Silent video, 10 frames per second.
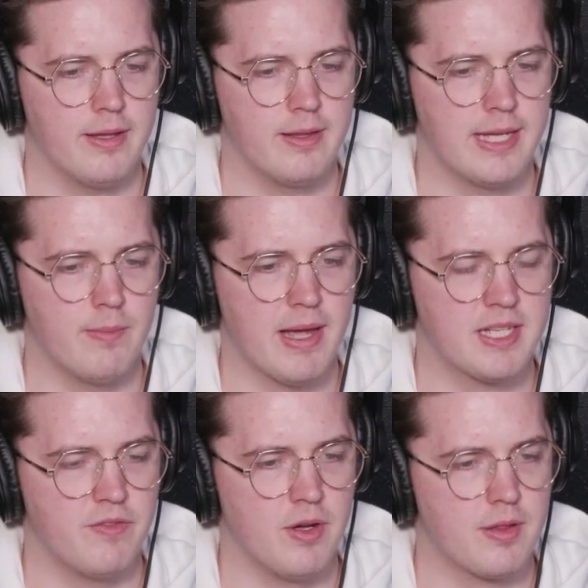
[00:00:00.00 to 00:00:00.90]
the
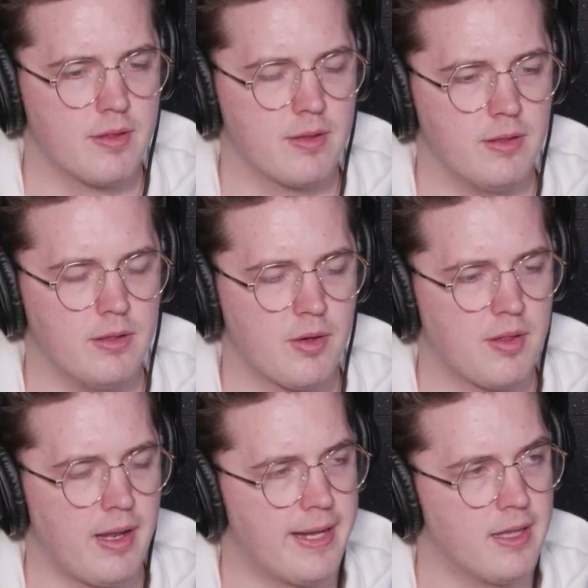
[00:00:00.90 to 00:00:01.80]
metaverse
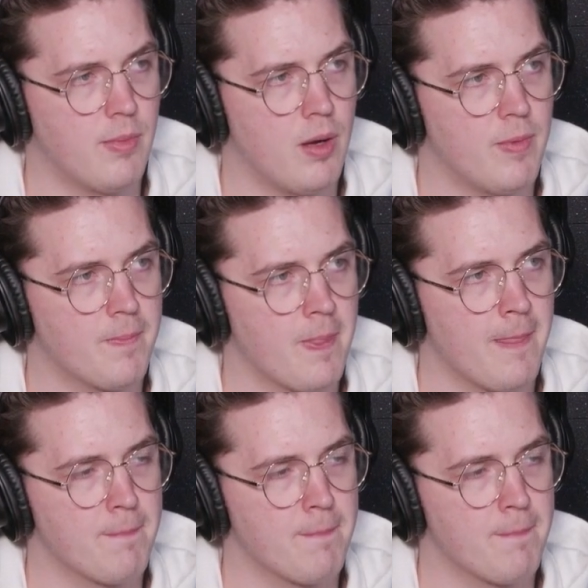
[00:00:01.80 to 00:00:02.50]
looks like at the moment.